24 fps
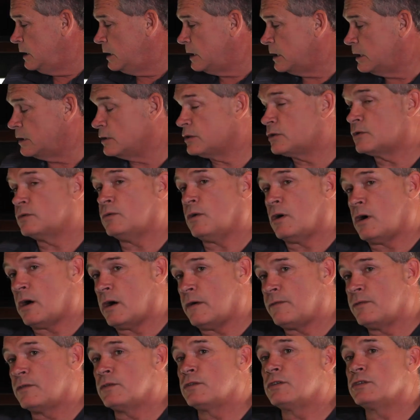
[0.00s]
is to
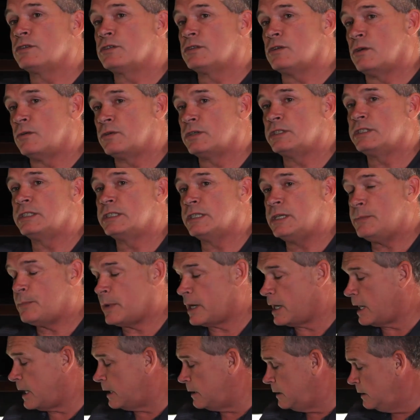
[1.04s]
offer the Sony Z
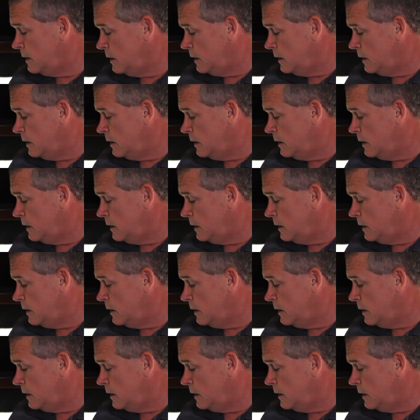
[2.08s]
Pad.